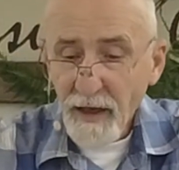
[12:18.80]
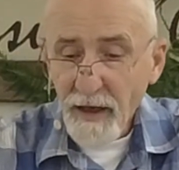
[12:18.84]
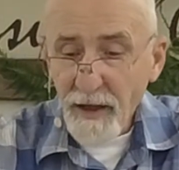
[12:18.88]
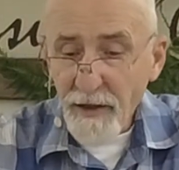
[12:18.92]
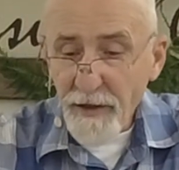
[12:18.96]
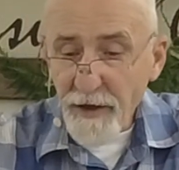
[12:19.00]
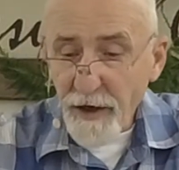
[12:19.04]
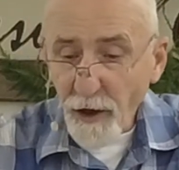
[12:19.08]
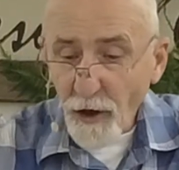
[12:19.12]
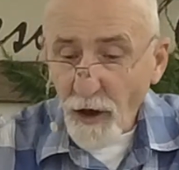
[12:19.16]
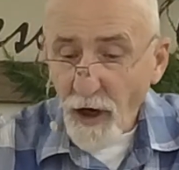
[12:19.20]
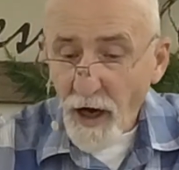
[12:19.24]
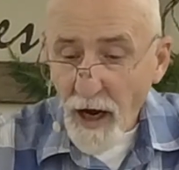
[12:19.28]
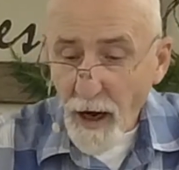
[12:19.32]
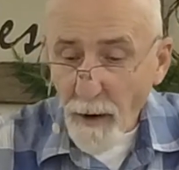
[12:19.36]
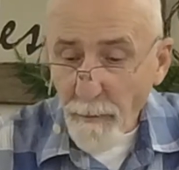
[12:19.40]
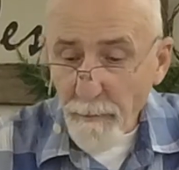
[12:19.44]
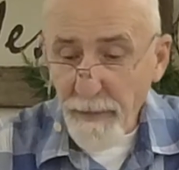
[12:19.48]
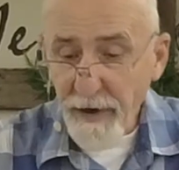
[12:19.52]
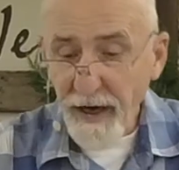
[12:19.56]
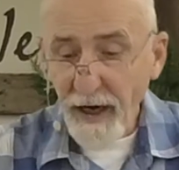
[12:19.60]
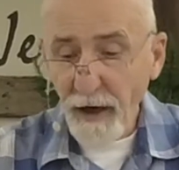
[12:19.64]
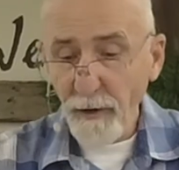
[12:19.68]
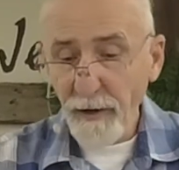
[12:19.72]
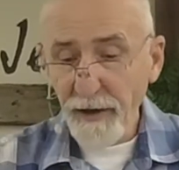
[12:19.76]
their
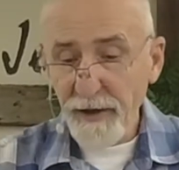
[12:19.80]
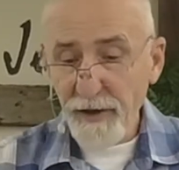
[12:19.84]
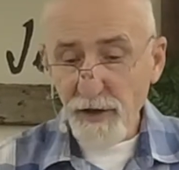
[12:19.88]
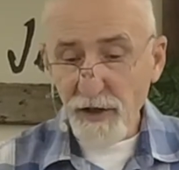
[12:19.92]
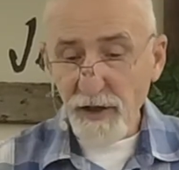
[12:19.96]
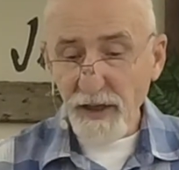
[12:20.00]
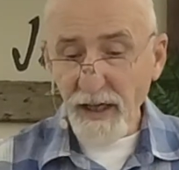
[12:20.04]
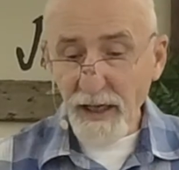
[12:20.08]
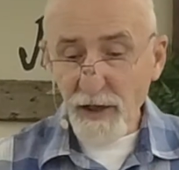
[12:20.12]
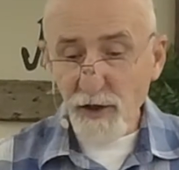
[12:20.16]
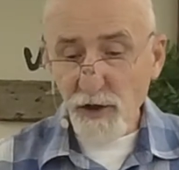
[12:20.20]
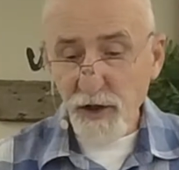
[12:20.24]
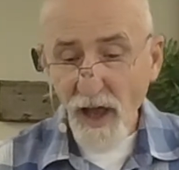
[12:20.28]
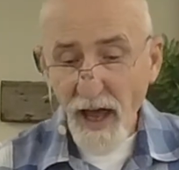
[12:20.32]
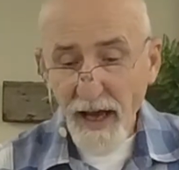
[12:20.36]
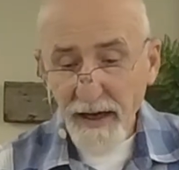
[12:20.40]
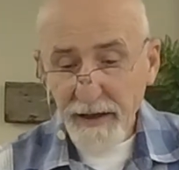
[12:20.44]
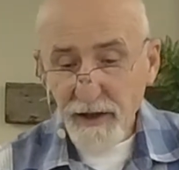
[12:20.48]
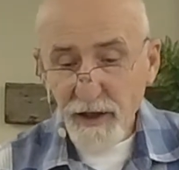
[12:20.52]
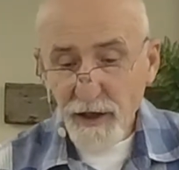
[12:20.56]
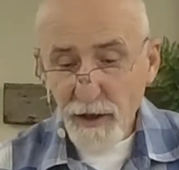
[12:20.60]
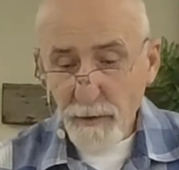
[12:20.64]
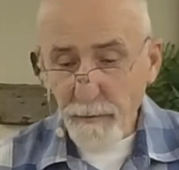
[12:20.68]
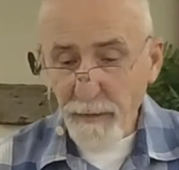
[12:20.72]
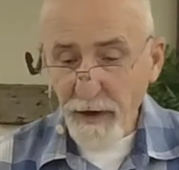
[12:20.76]
appearance is like
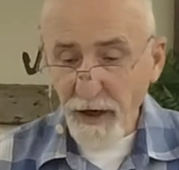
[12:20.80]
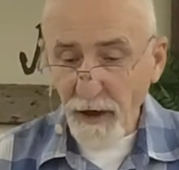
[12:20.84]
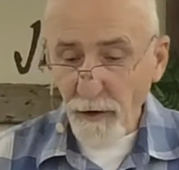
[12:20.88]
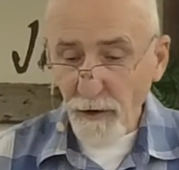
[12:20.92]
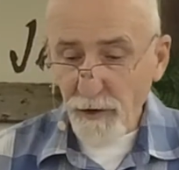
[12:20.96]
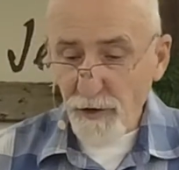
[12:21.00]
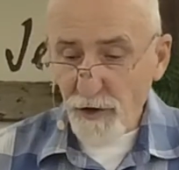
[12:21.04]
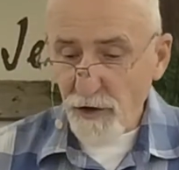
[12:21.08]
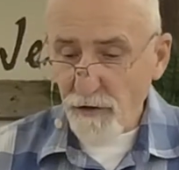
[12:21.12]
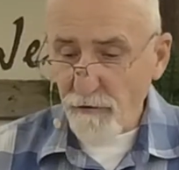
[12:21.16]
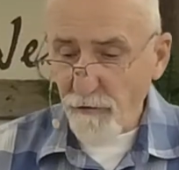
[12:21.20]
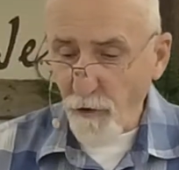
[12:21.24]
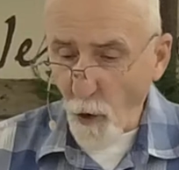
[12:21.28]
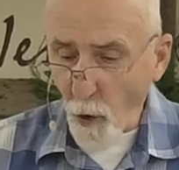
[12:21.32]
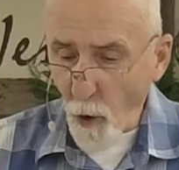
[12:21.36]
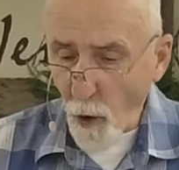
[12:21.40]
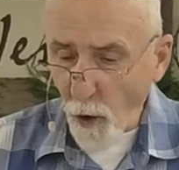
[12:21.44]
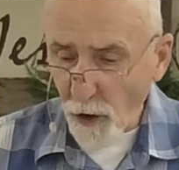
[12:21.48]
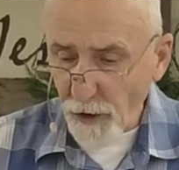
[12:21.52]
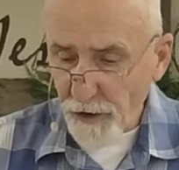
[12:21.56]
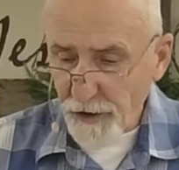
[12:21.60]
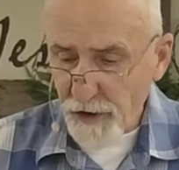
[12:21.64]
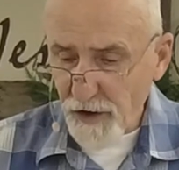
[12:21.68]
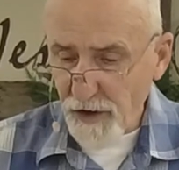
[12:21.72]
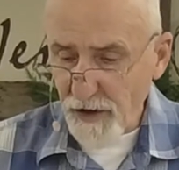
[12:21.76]
the appearance of
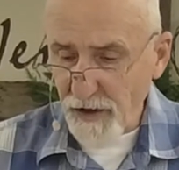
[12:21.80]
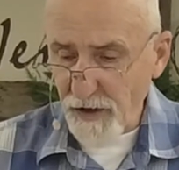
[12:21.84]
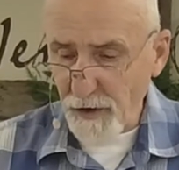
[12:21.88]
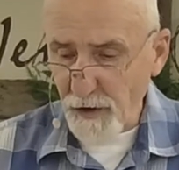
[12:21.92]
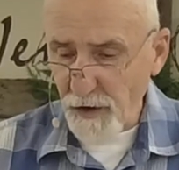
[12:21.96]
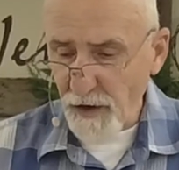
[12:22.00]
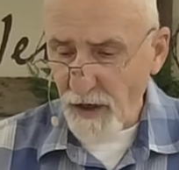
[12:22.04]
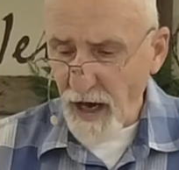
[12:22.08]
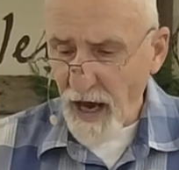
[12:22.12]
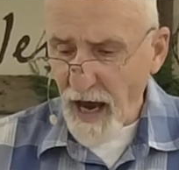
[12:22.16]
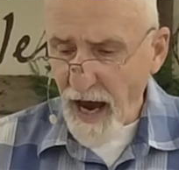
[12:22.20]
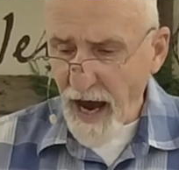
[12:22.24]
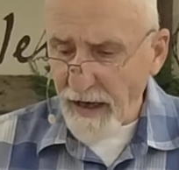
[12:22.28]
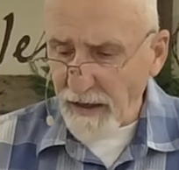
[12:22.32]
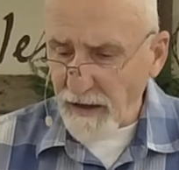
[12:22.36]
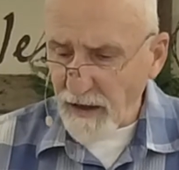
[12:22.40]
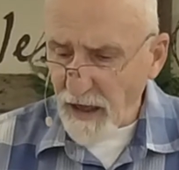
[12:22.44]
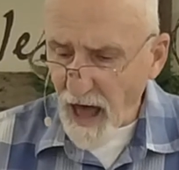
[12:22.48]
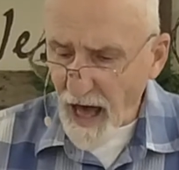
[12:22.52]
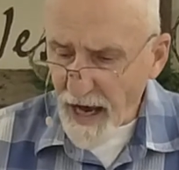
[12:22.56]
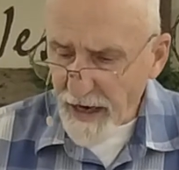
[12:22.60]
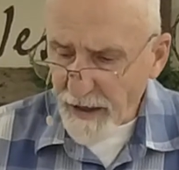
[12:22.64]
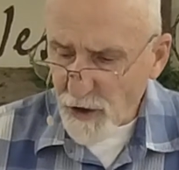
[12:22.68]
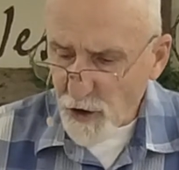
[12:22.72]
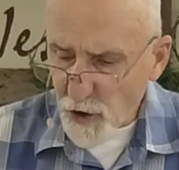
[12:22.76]
horses and
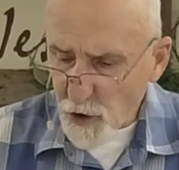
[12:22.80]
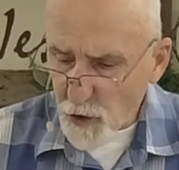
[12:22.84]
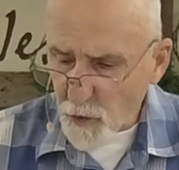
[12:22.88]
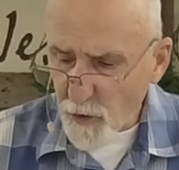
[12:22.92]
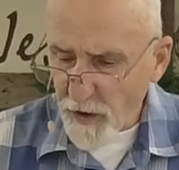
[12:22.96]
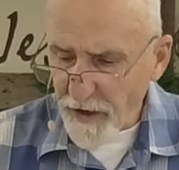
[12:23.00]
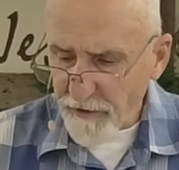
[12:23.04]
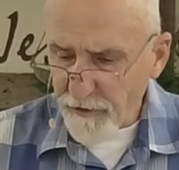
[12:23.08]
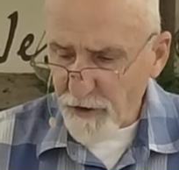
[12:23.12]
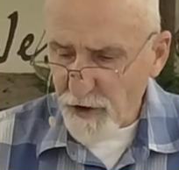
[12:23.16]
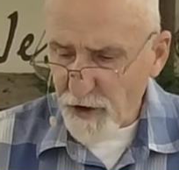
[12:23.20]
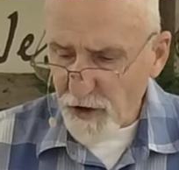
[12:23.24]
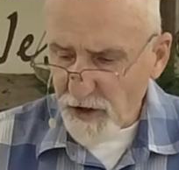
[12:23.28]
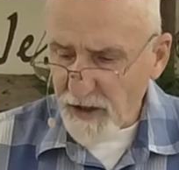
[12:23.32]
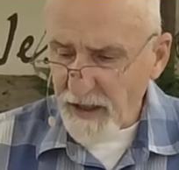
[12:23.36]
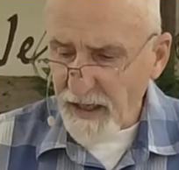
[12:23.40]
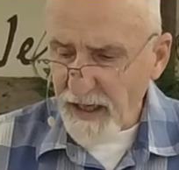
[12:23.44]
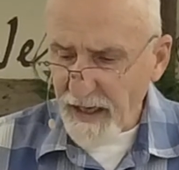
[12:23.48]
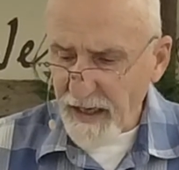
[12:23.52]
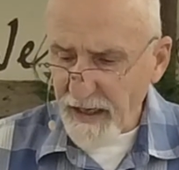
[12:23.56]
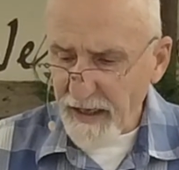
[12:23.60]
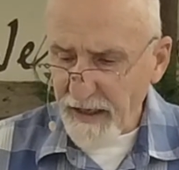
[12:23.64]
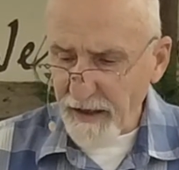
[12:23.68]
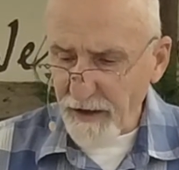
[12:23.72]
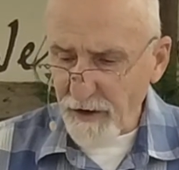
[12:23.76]
like swift
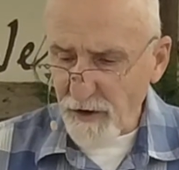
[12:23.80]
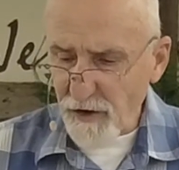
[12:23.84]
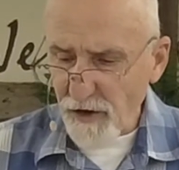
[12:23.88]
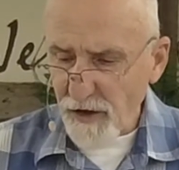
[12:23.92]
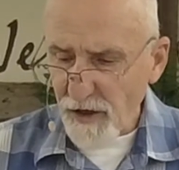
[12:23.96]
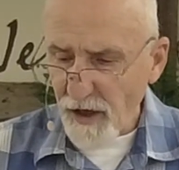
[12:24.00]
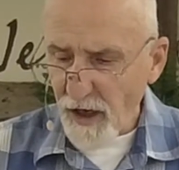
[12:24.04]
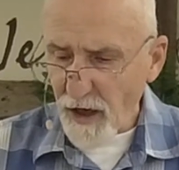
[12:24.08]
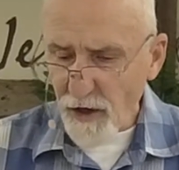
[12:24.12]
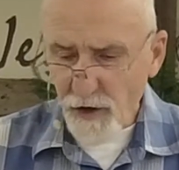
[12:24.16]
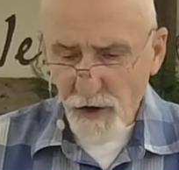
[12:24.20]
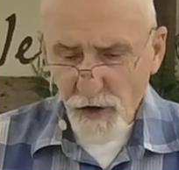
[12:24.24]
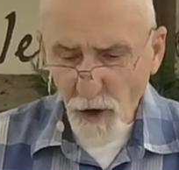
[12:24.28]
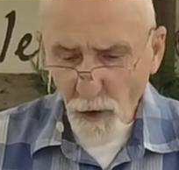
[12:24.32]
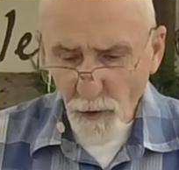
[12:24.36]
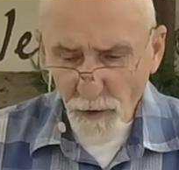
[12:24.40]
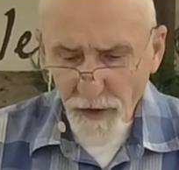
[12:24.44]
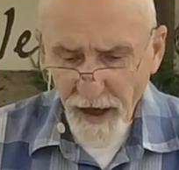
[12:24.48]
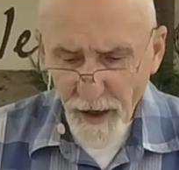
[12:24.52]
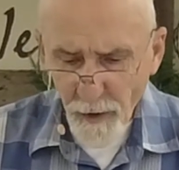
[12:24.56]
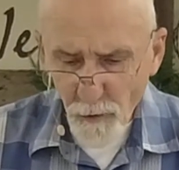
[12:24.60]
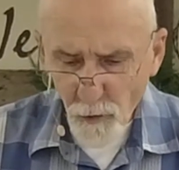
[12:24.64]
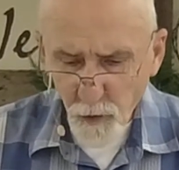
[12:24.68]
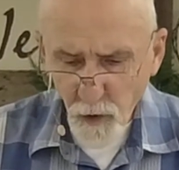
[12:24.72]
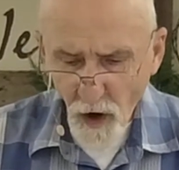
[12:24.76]
steeds. So
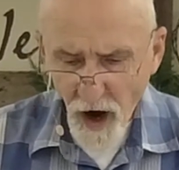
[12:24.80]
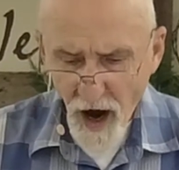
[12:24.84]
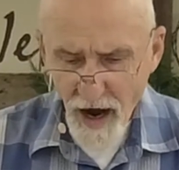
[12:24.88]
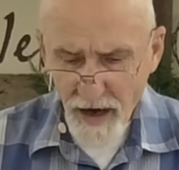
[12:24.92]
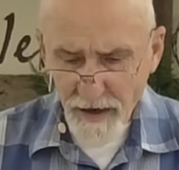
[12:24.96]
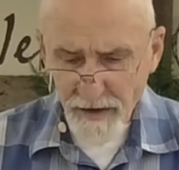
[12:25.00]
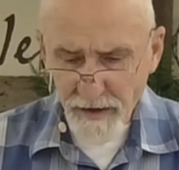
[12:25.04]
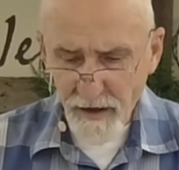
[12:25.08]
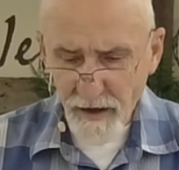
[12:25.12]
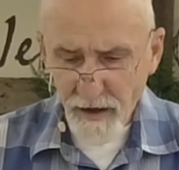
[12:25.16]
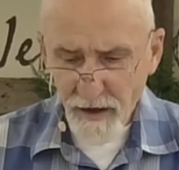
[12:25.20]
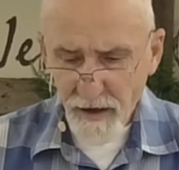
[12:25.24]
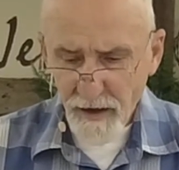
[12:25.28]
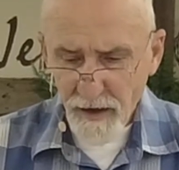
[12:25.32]
they run.